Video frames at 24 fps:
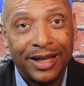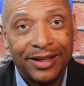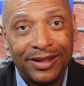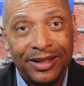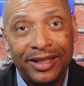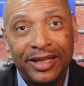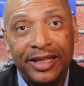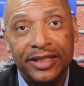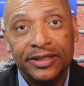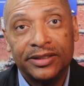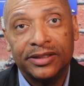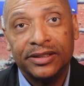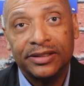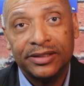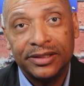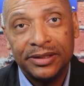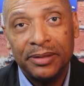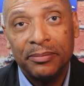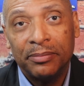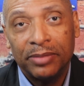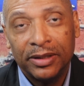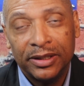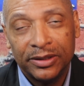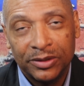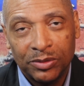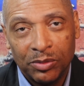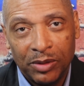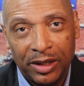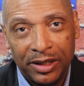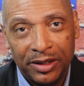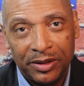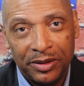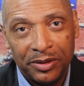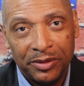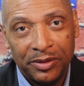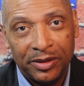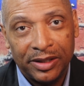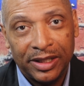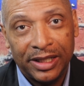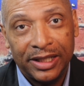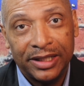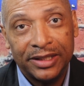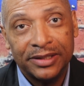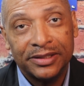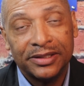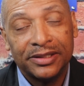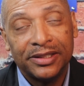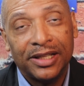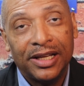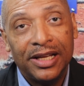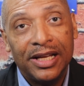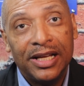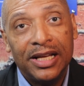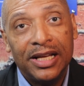I think, is the simplest way to do things